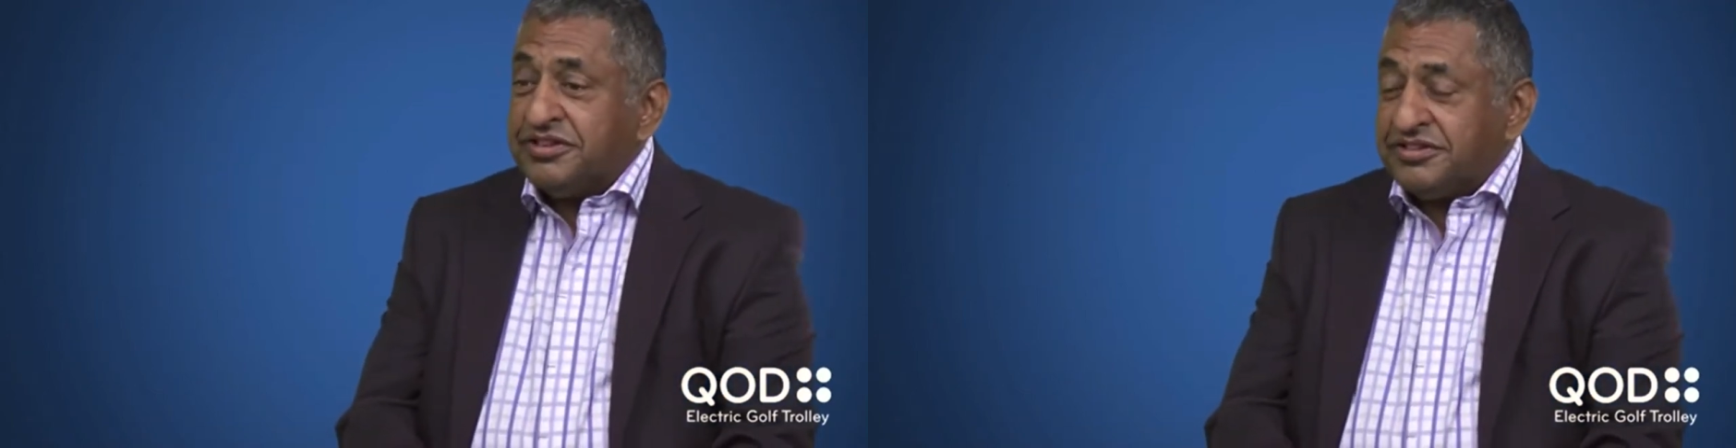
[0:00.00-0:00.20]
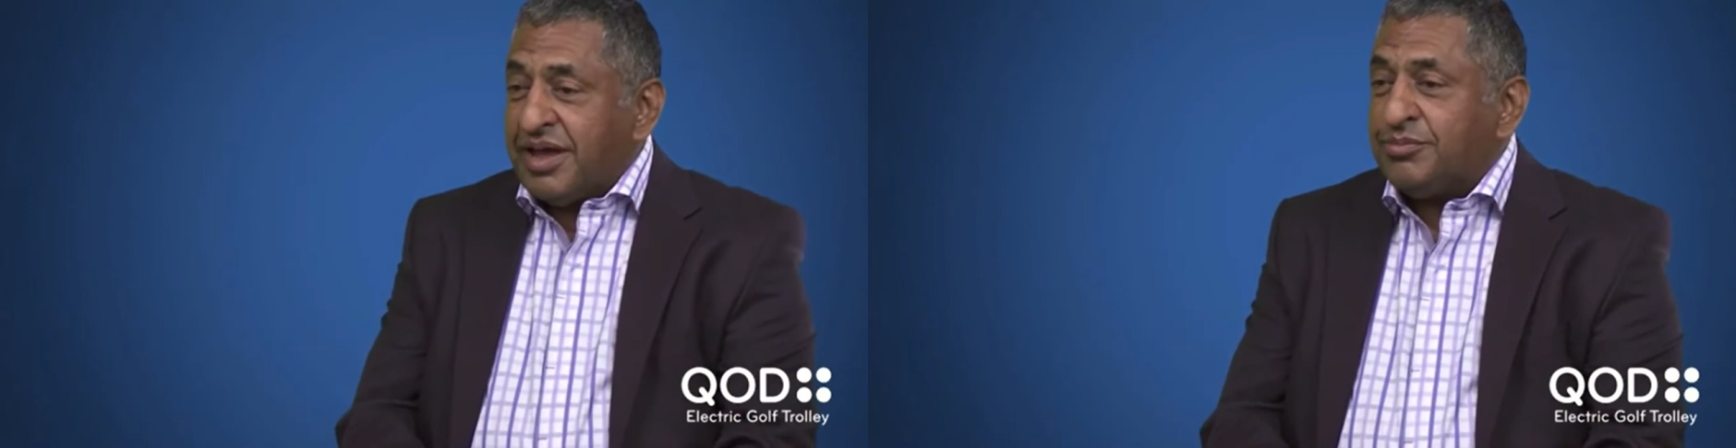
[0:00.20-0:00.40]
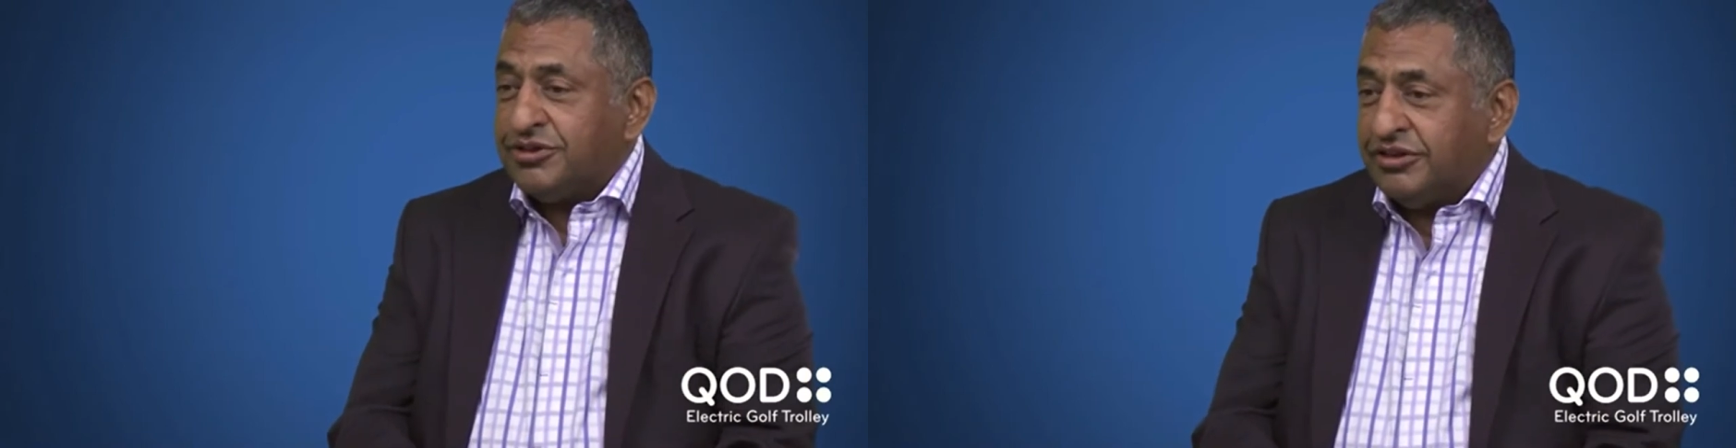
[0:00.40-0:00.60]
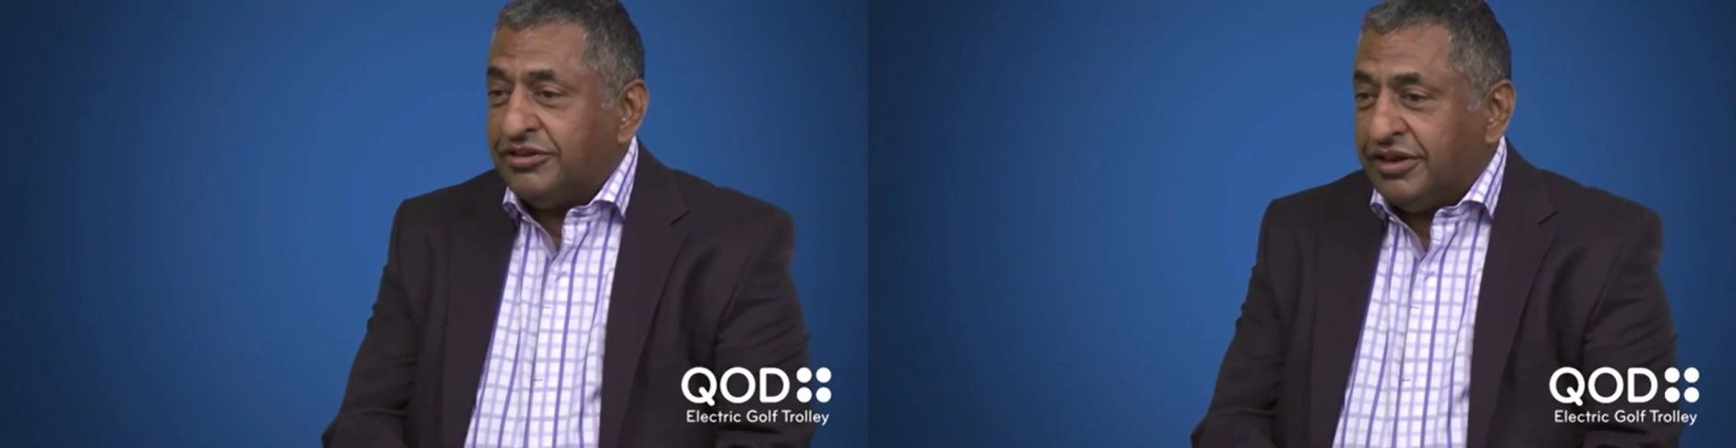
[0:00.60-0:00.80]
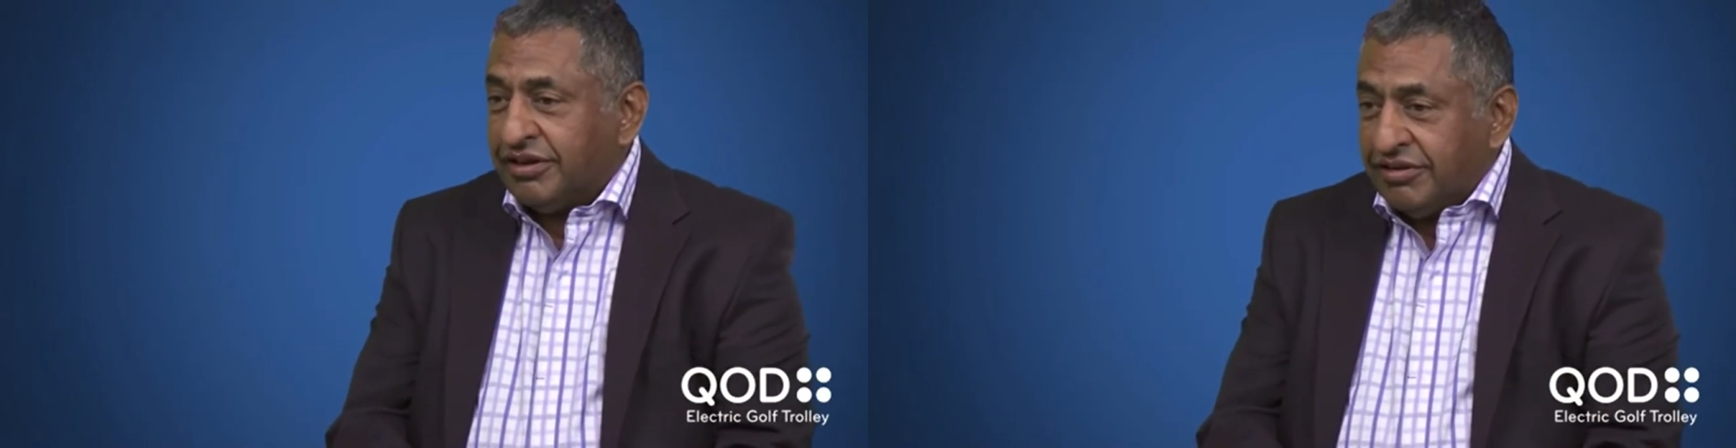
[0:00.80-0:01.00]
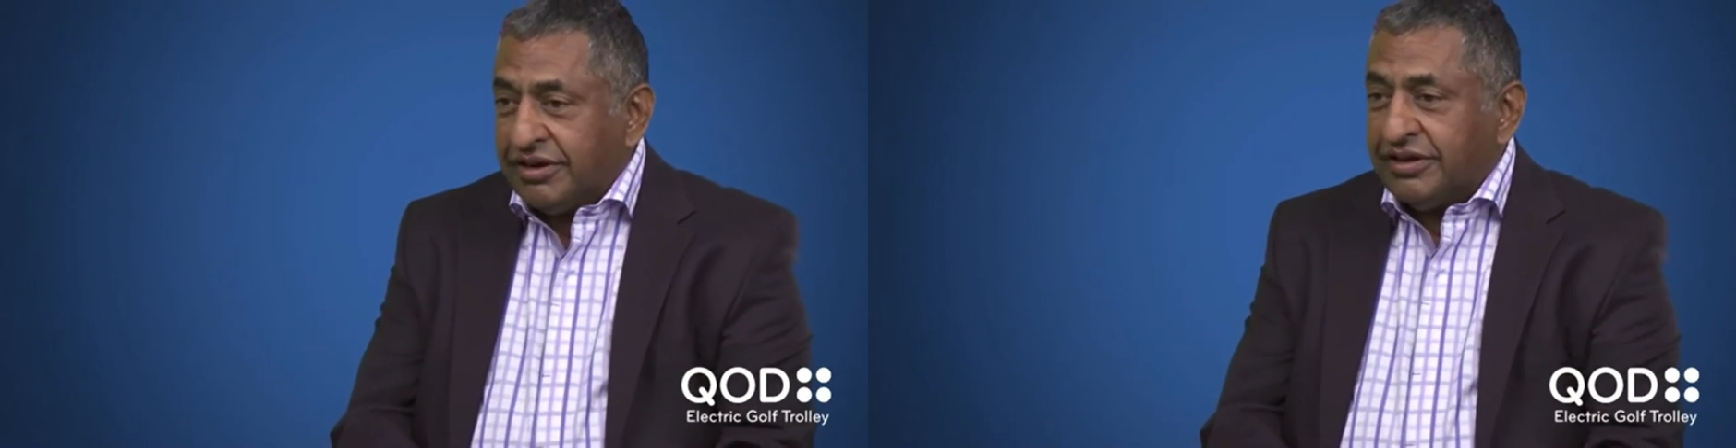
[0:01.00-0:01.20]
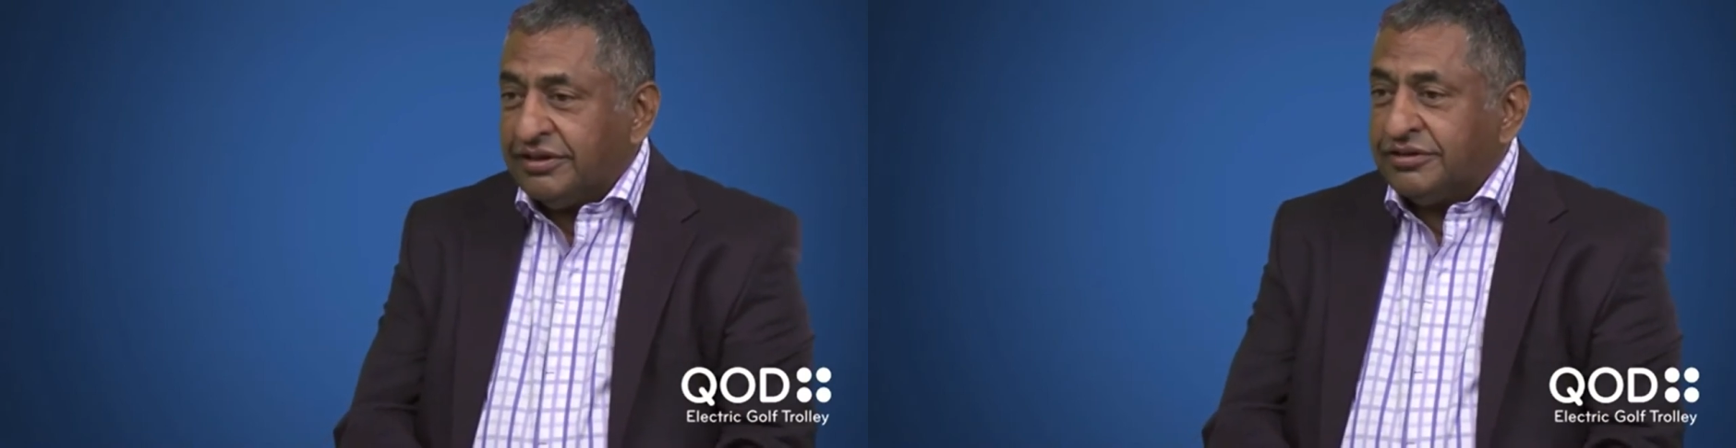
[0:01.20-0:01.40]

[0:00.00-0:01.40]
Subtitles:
is absolutely critical